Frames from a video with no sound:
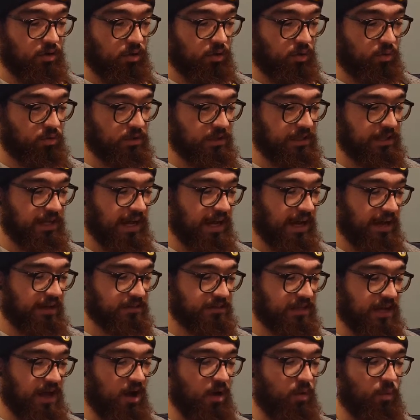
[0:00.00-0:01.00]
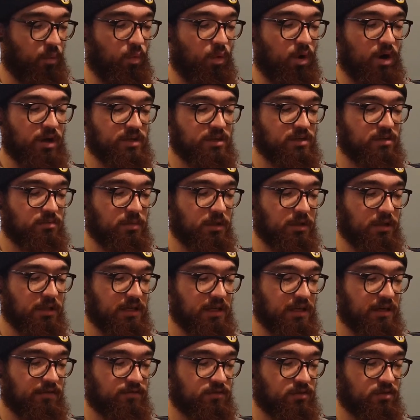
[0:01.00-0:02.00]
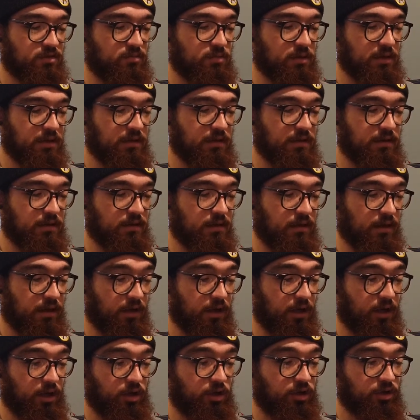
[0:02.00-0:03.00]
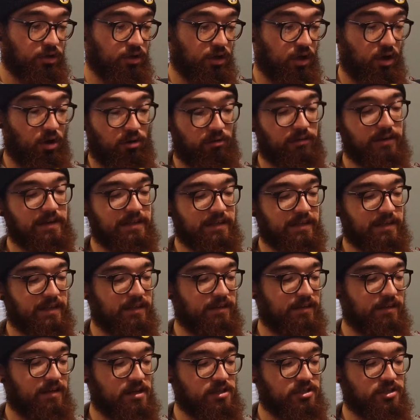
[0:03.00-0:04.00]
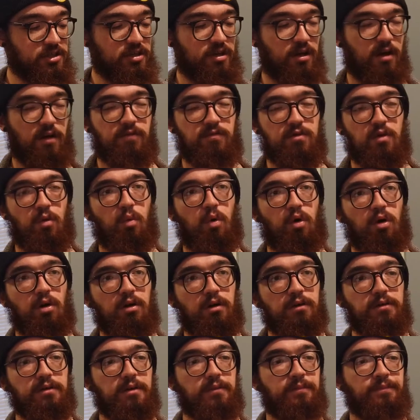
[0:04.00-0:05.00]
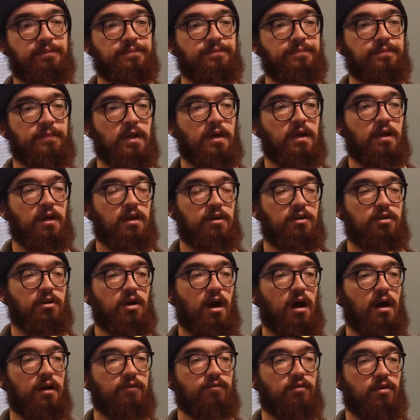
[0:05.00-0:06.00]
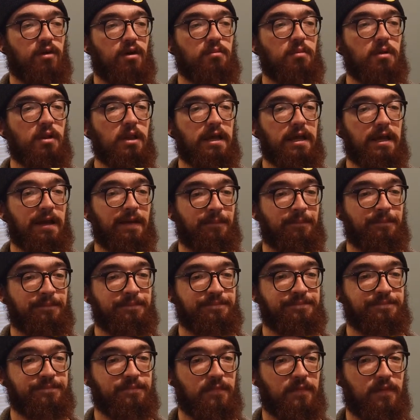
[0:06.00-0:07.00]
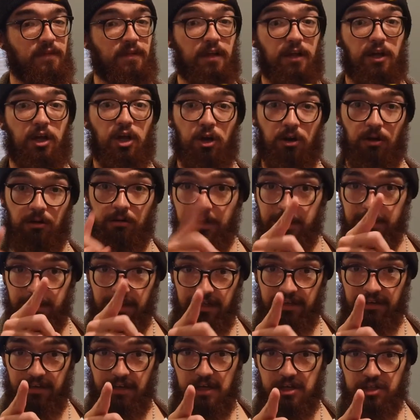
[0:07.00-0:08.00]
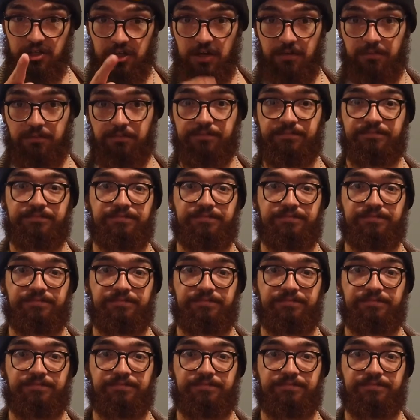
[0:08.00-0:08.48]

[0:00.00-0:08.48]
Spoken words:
only act out what you believe to be the current condition of the world. Non-verbally. The current condition.